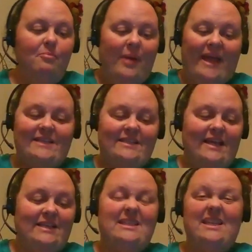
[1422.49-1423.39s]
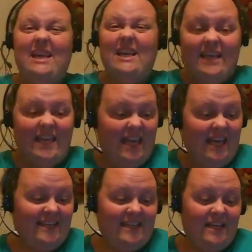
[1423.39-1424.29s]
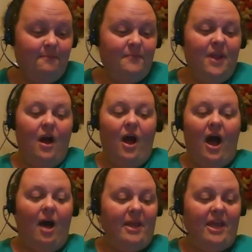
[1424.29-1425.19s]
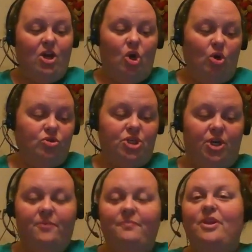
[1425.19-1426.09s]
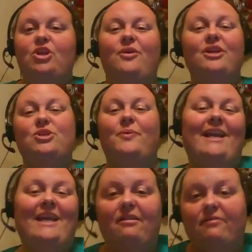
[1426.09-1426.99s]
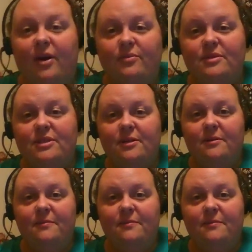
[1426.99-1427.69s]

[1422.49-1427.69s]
Basics, kid, hobby, culture, you can do any of those.